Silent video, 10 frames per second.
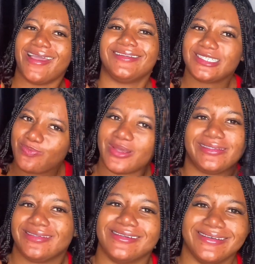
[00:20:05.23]
this
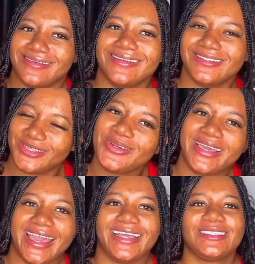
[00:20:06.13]
person, do you
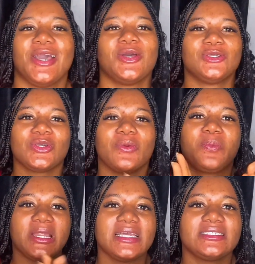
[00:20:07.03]
get?" So
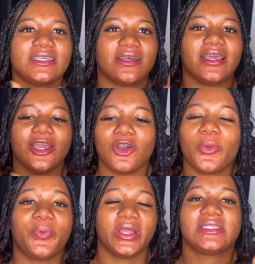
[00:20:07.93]
please
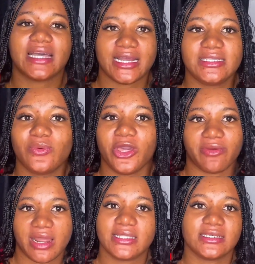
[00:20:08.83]
incorporate that when you're
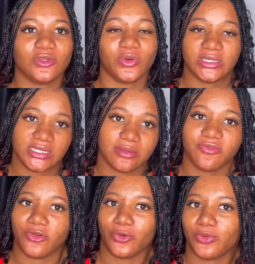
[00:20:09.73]
writing your exam
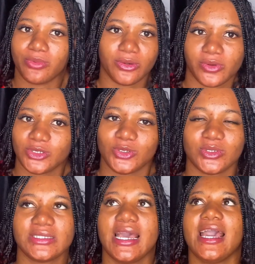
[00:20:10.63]
follow problem
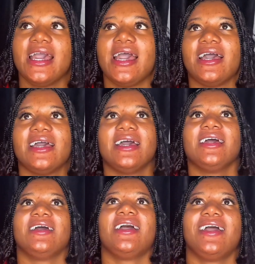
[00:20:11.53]
questions.
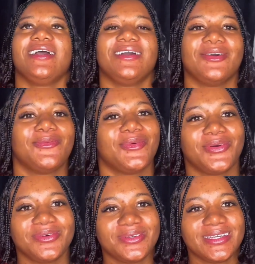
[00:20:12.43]

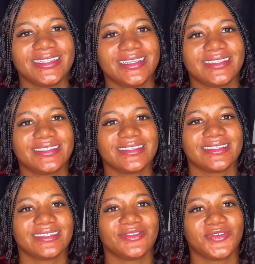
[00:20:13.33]
Omo, this
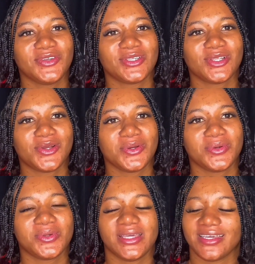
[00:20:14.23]
video is long, oh
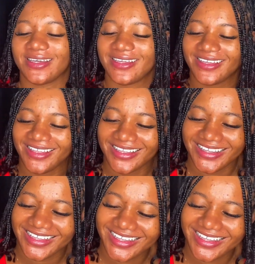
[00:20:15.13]
yeah.